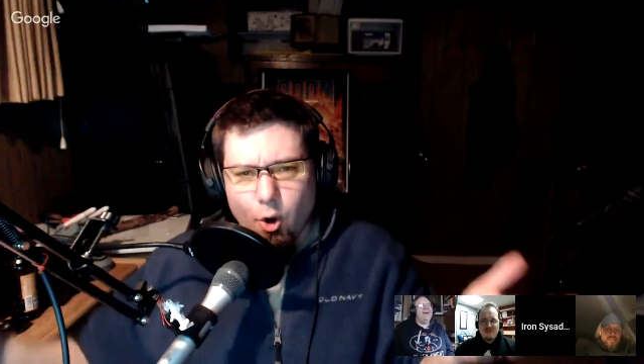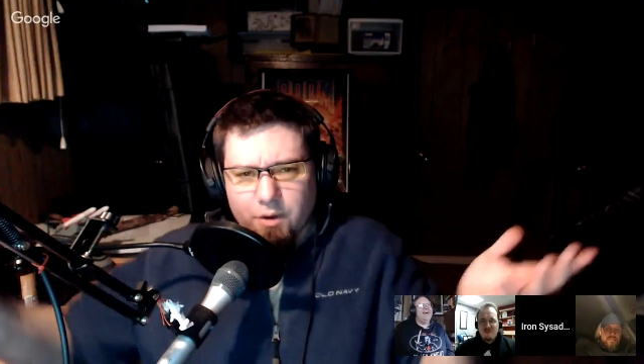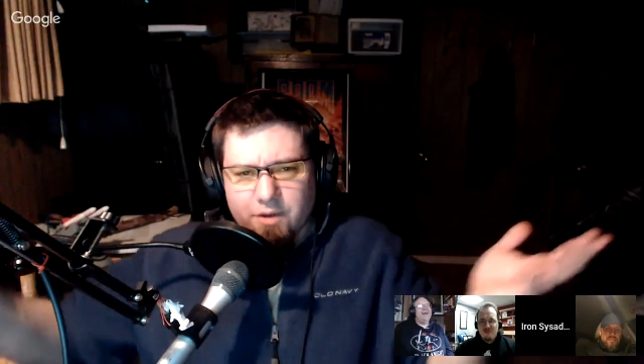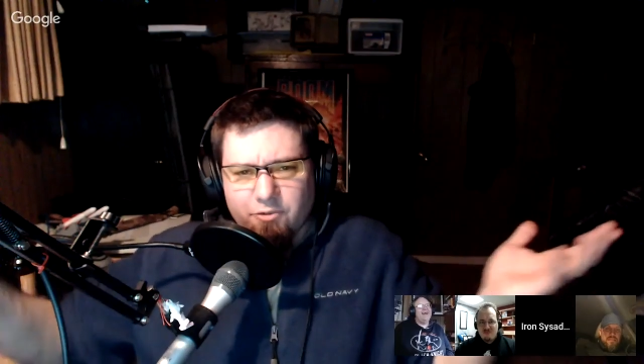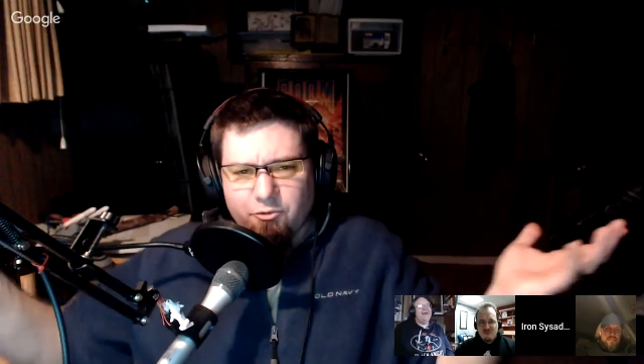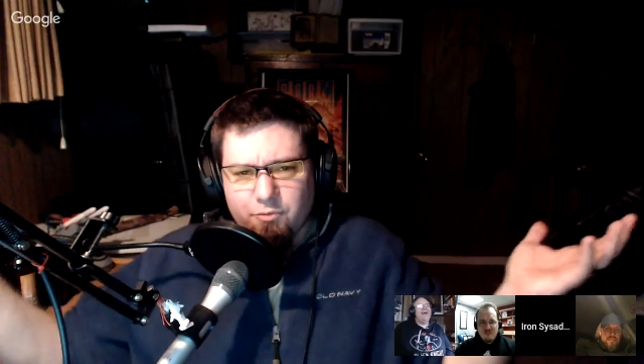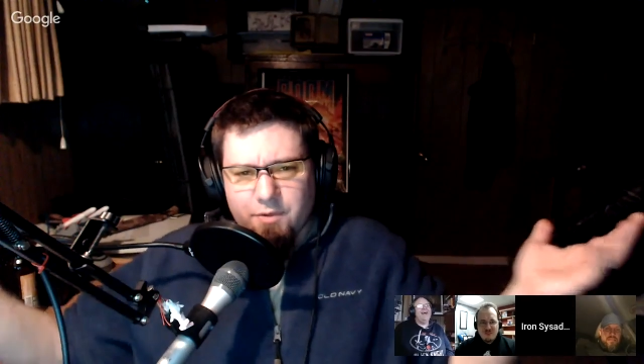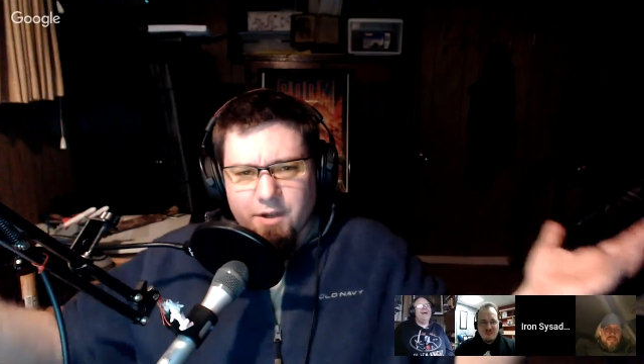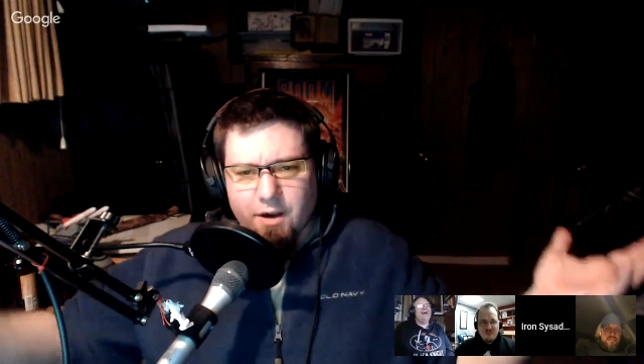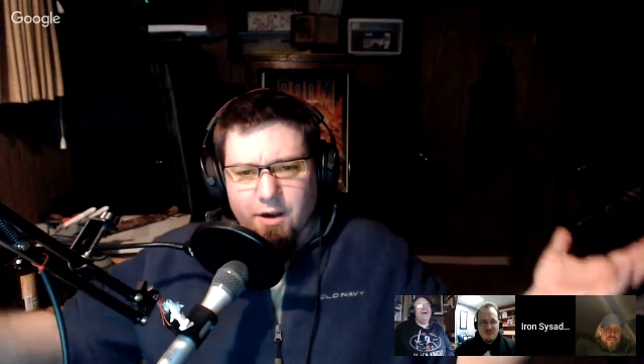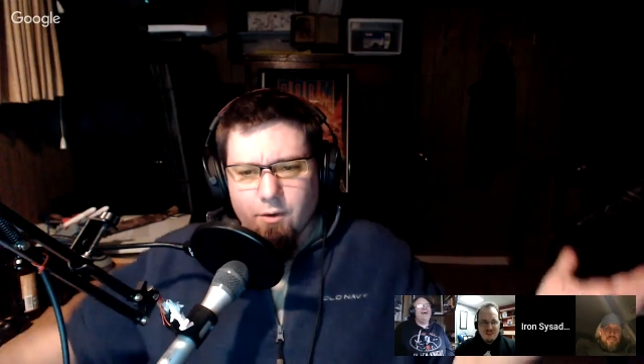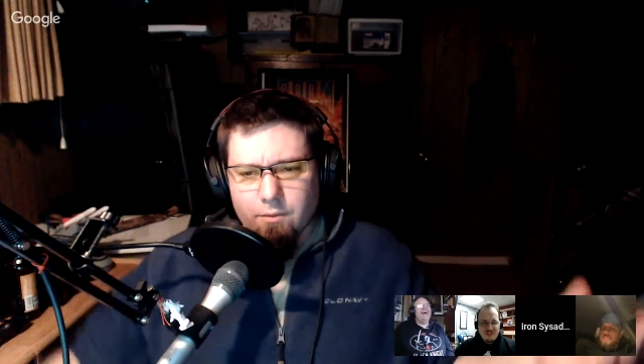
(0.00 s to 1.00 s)
if,
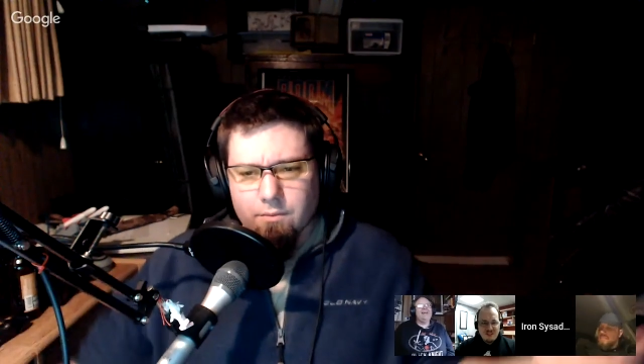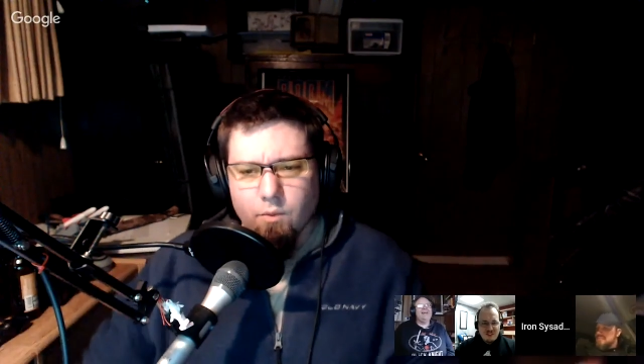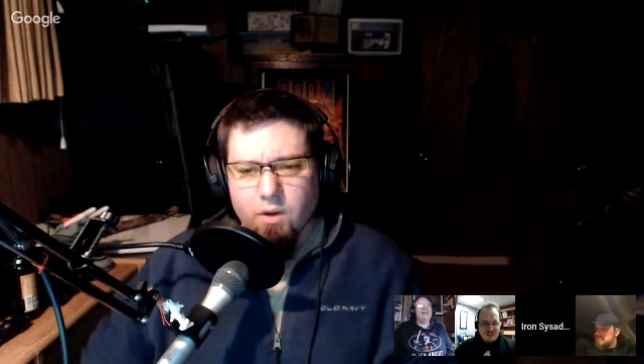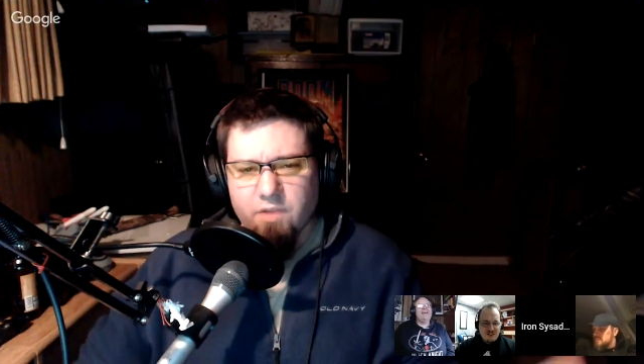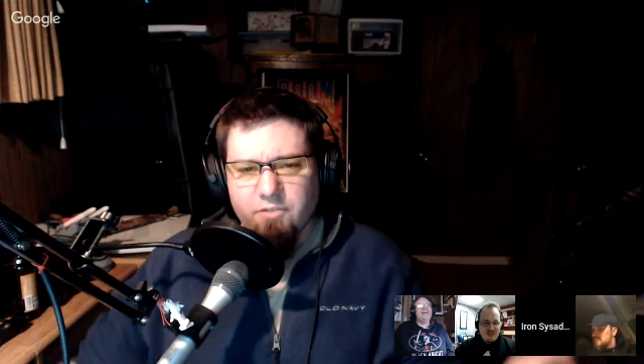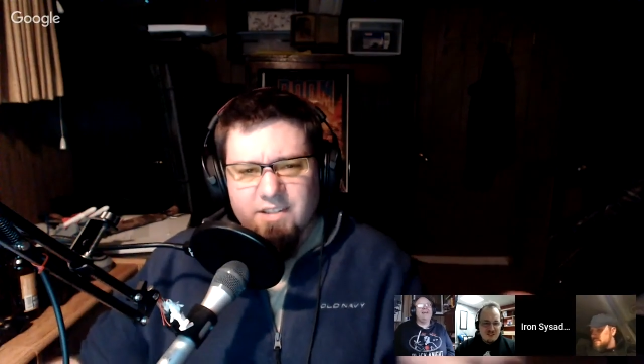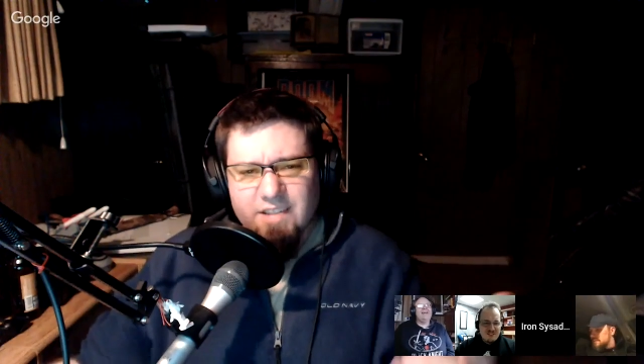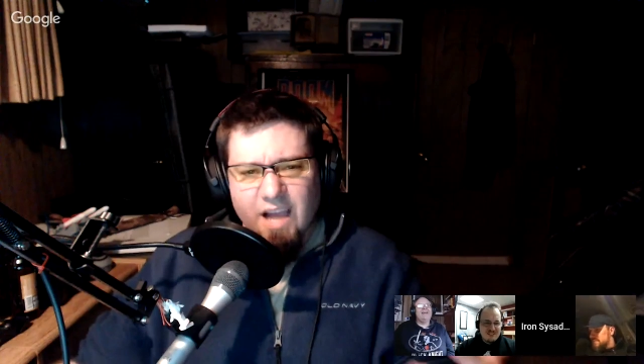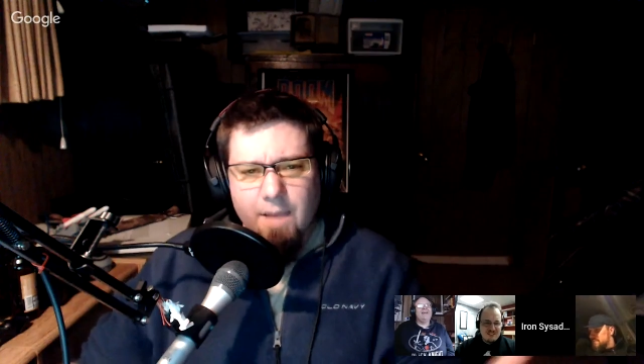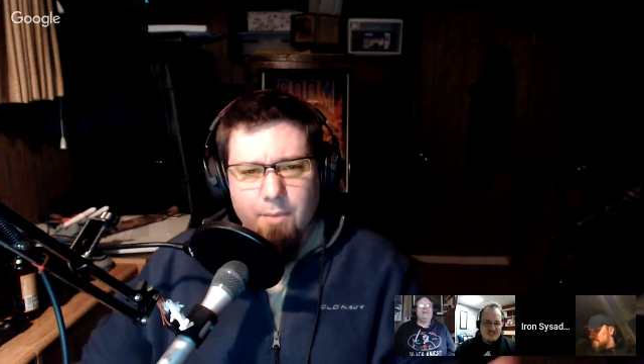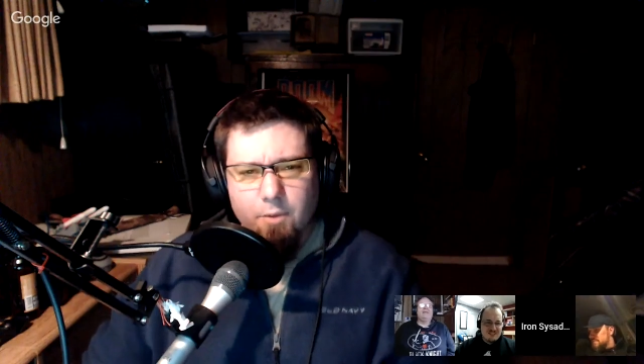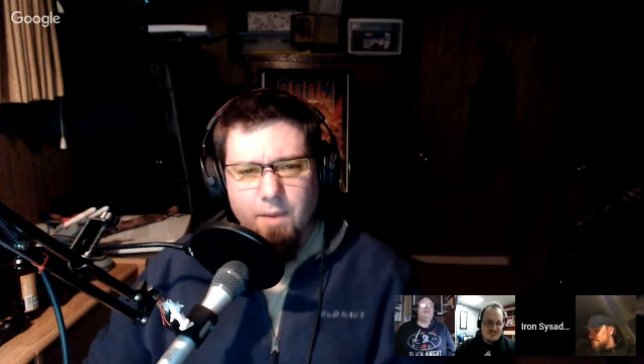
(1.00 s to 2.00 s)
what if I
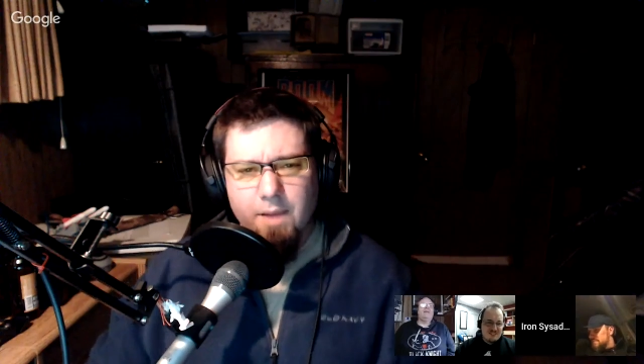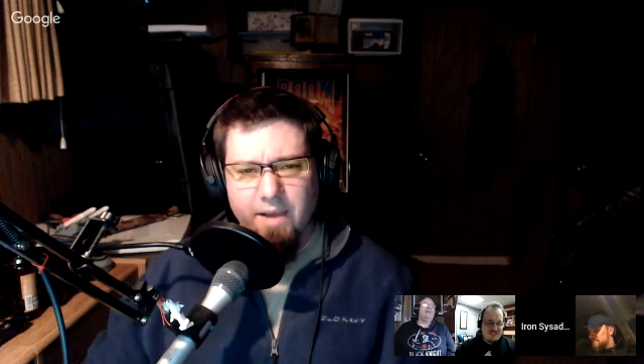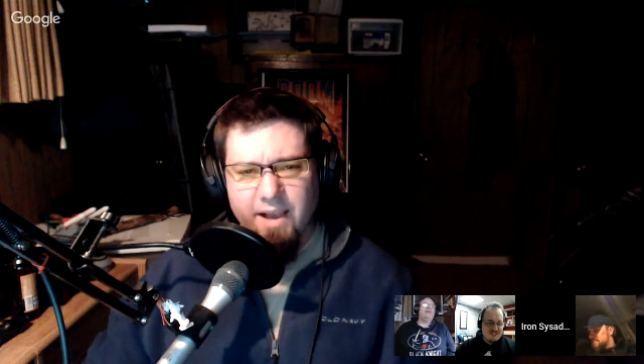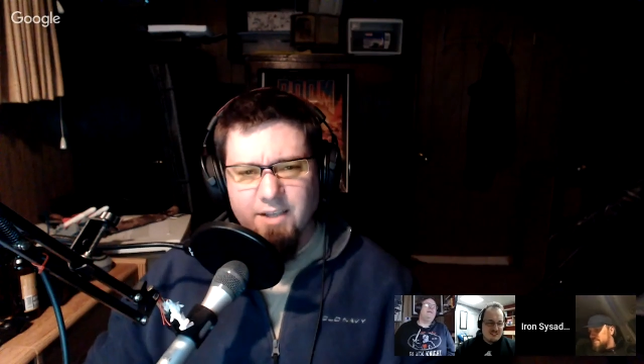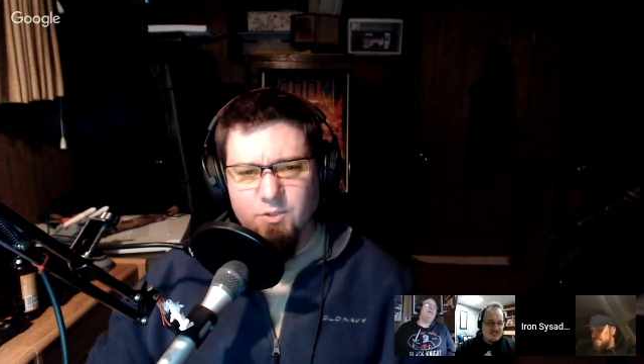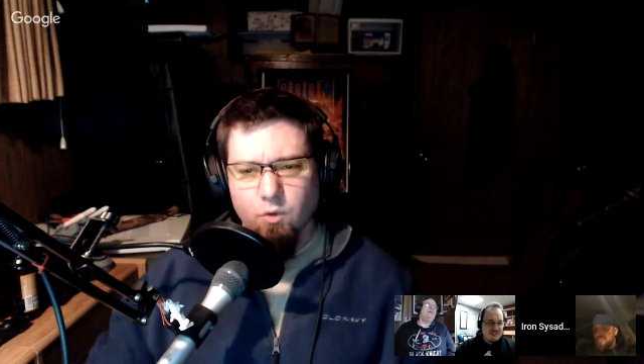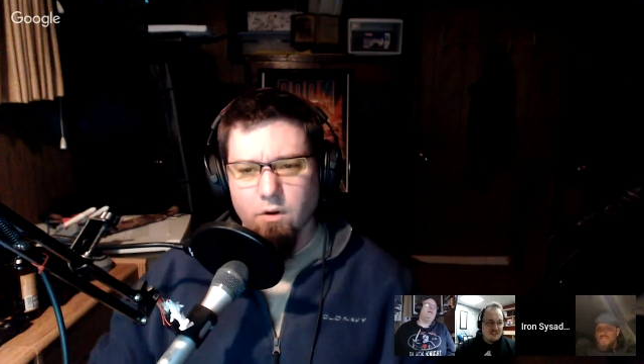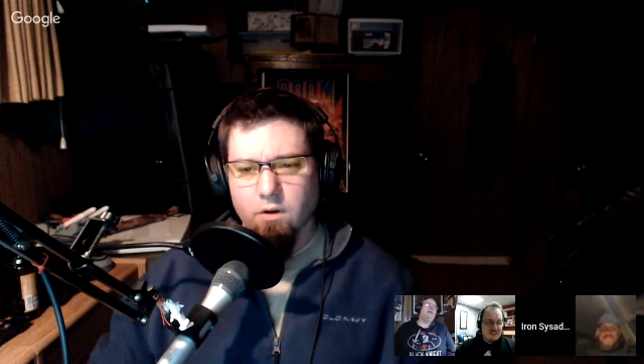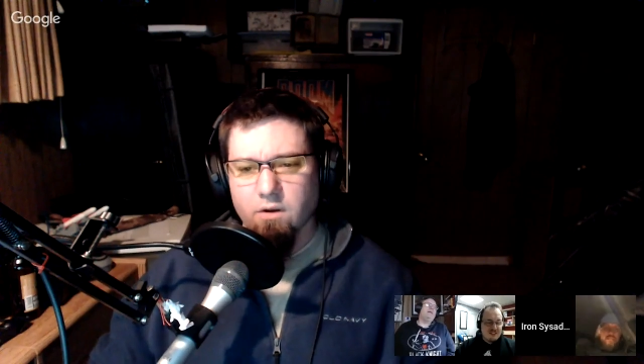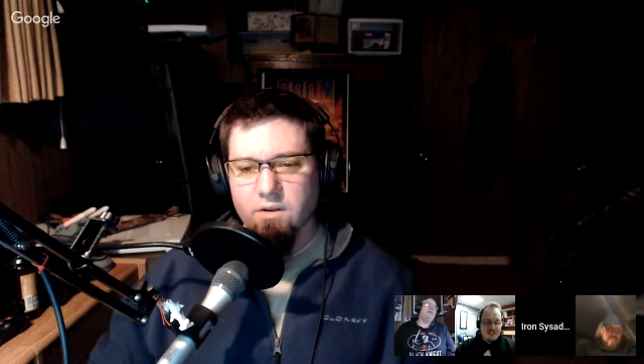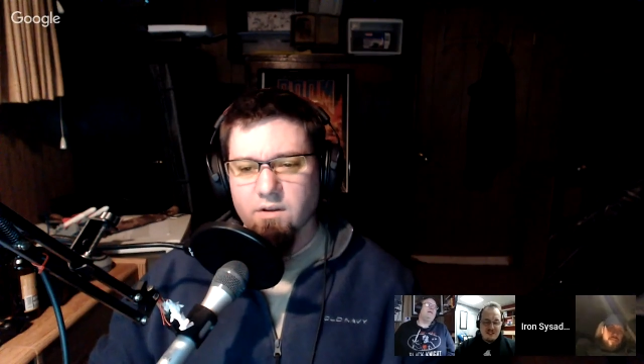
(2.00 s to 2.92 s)
typoed my password?